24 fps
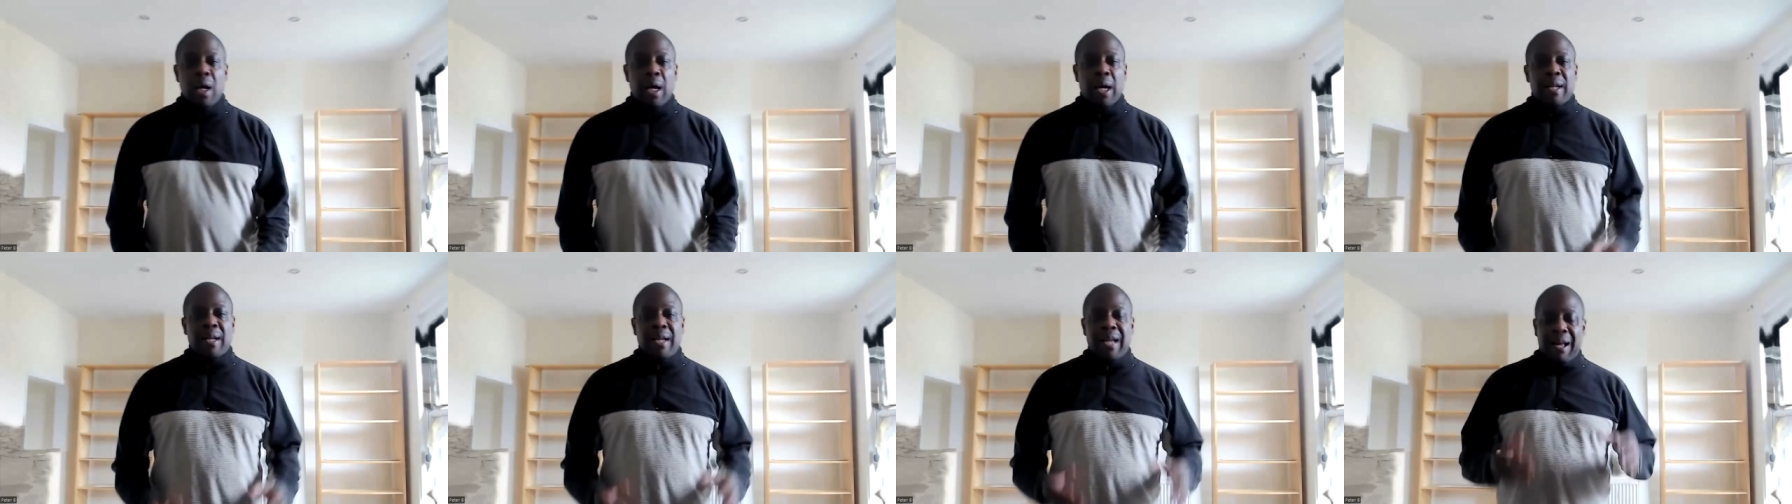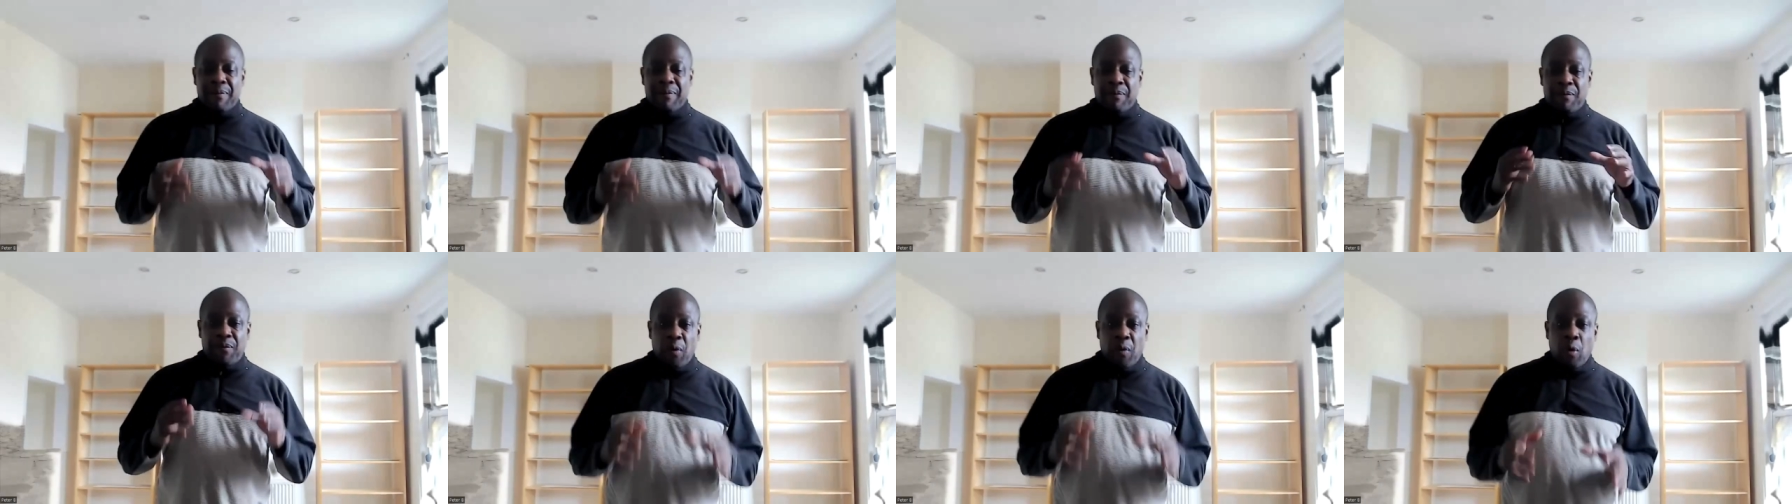And
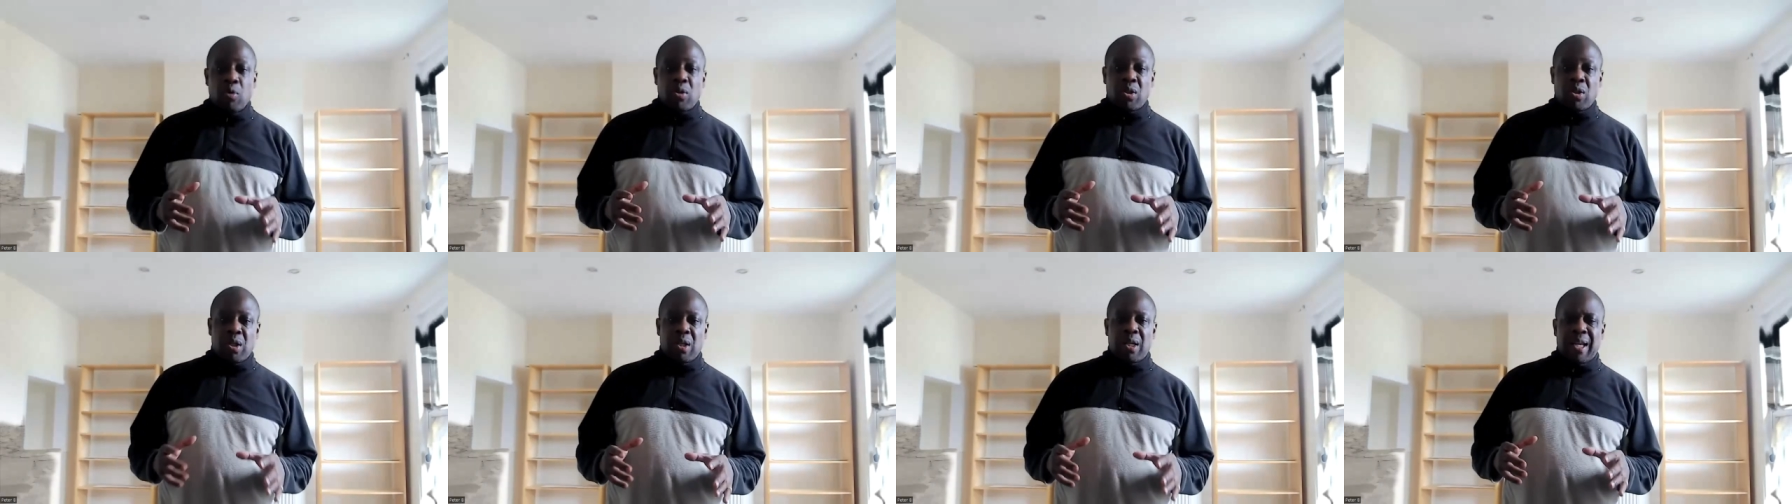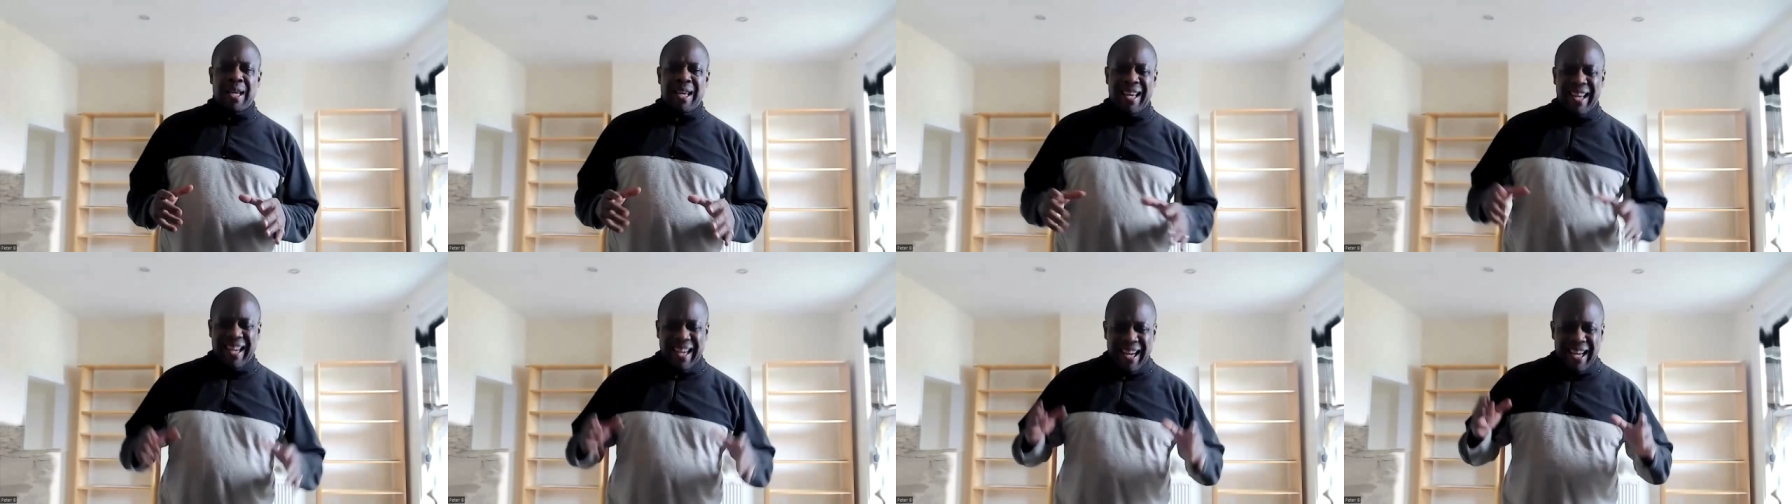
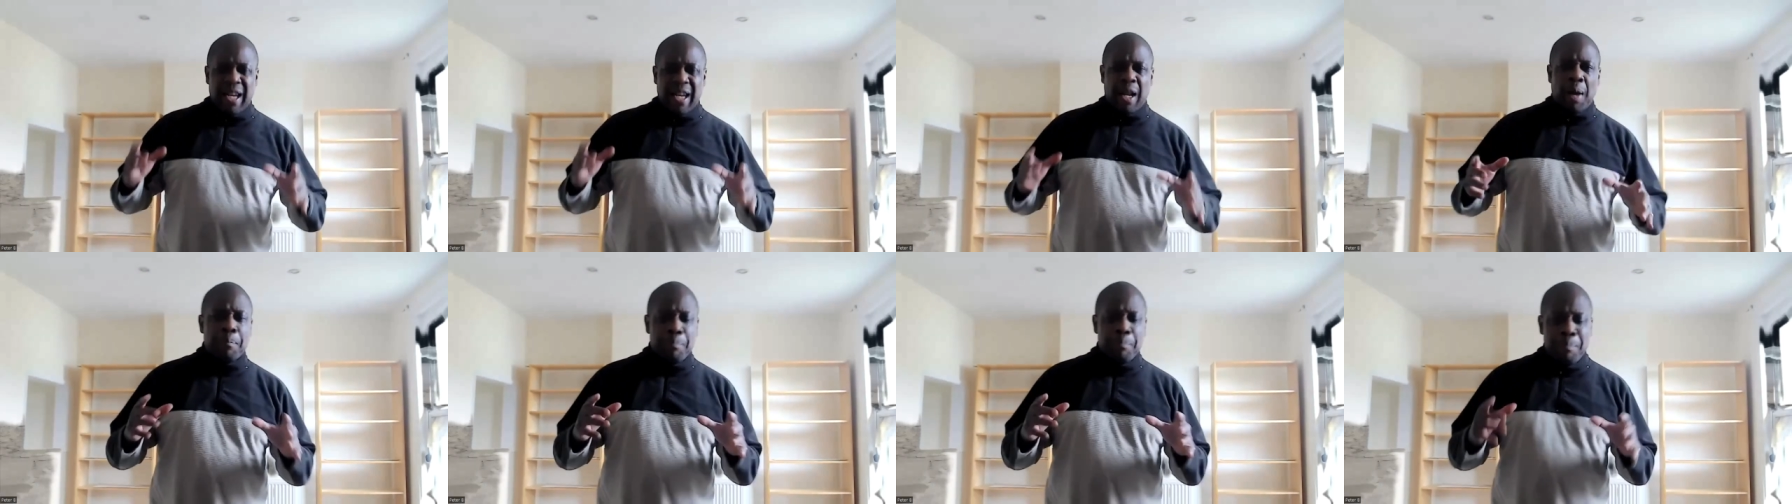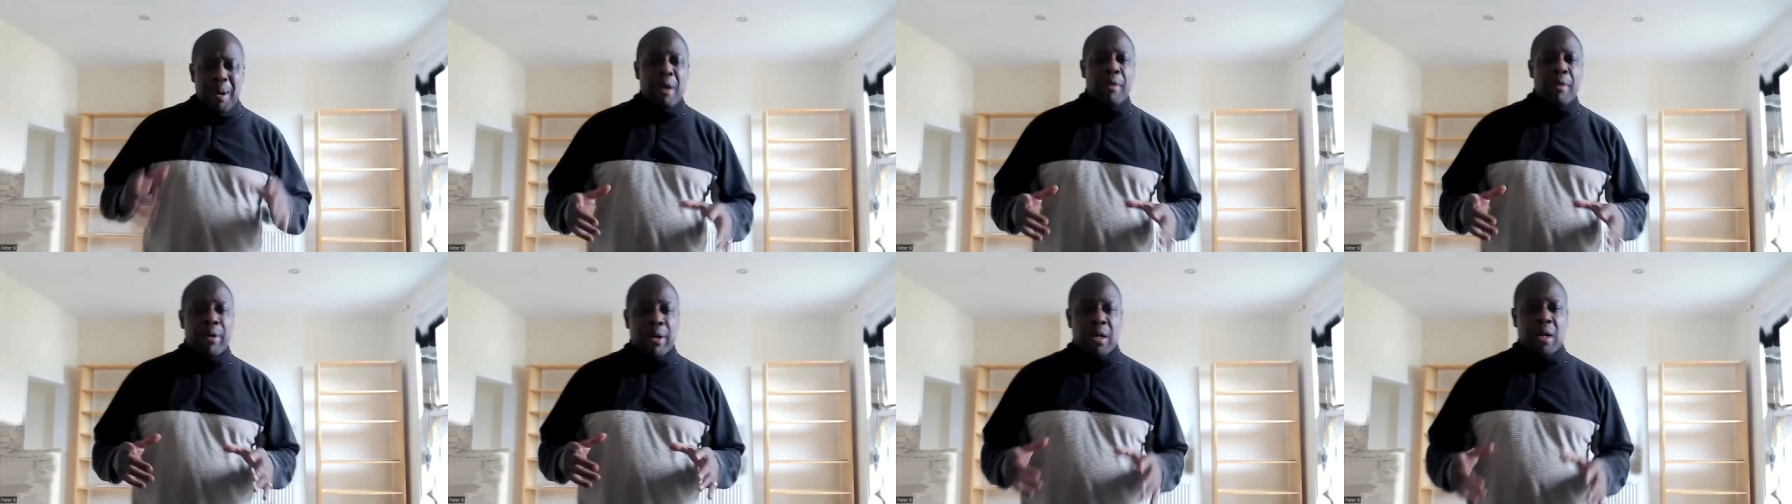unfortunately, in
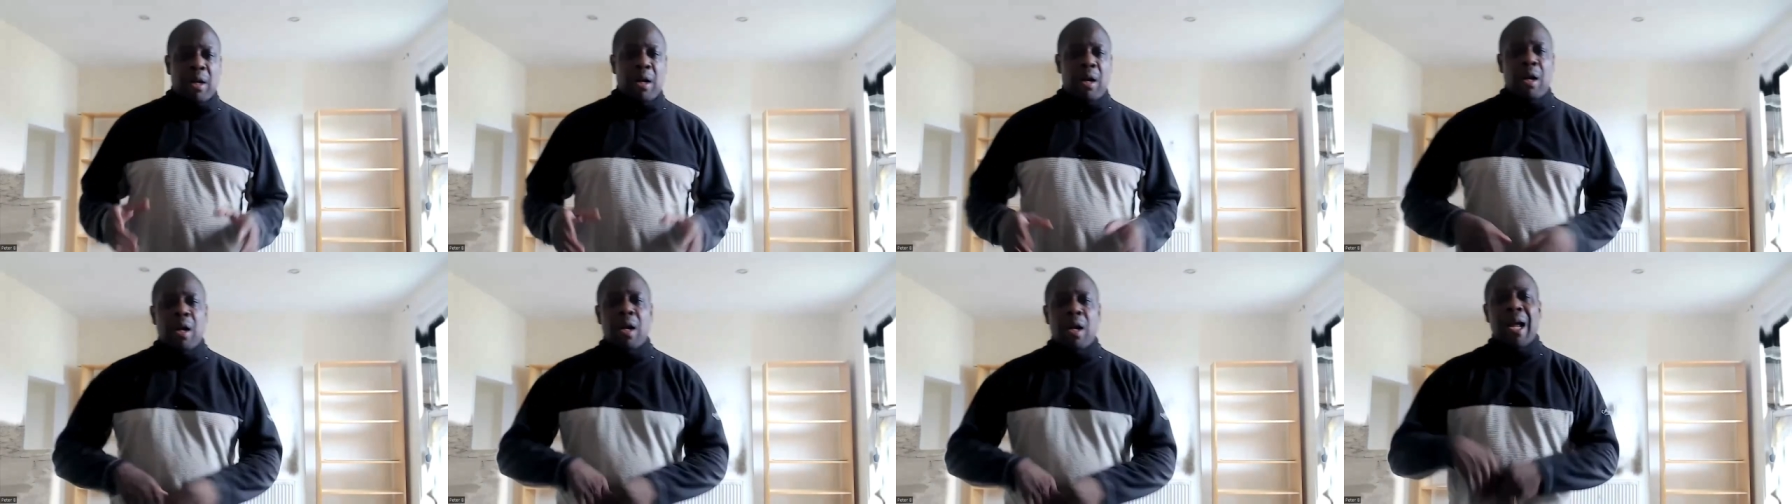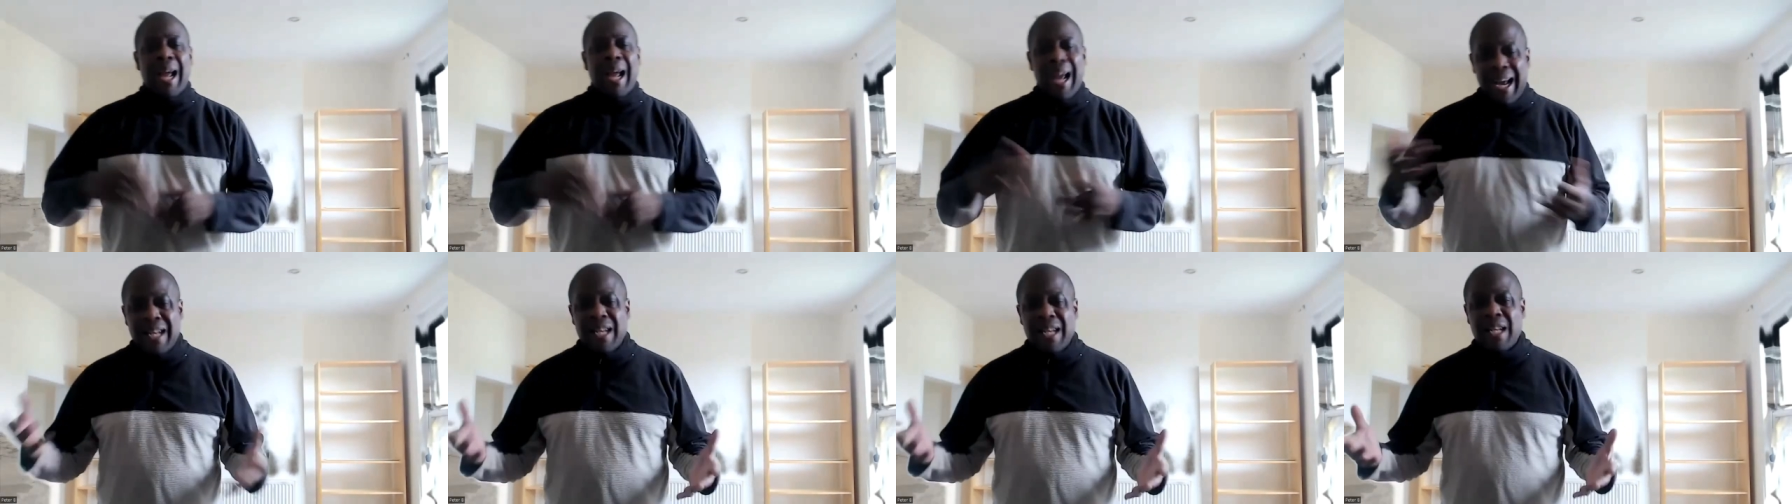America
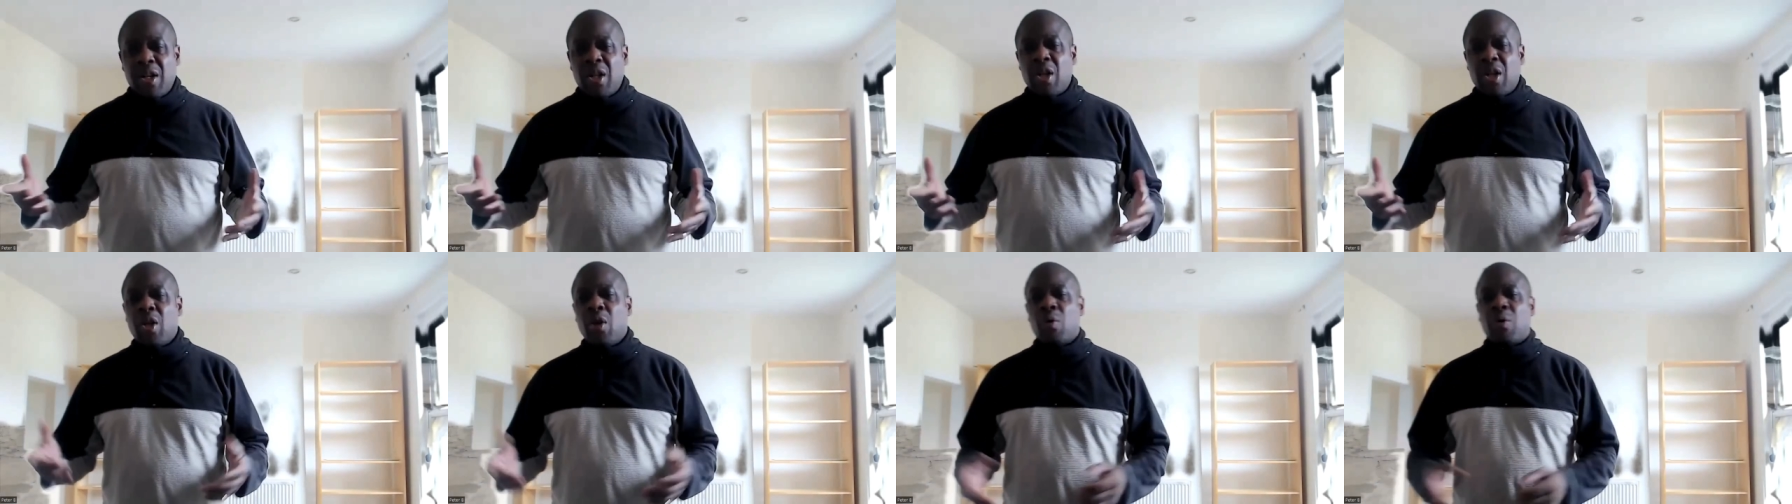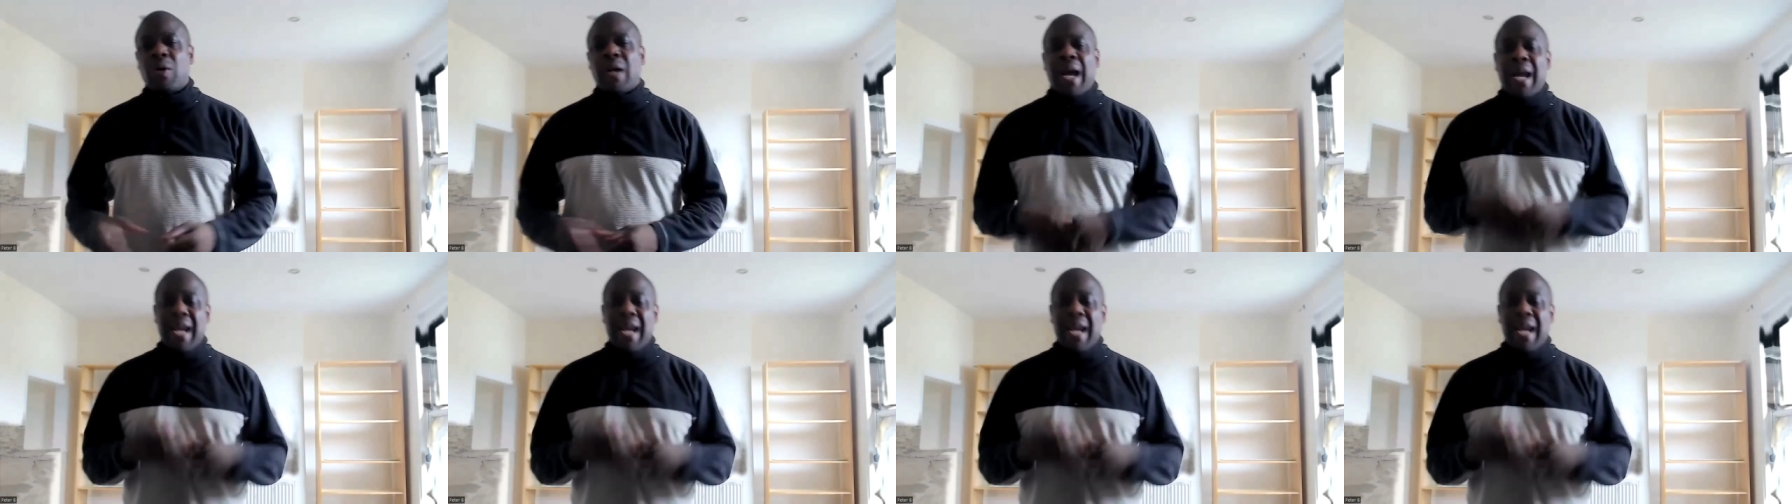and in the U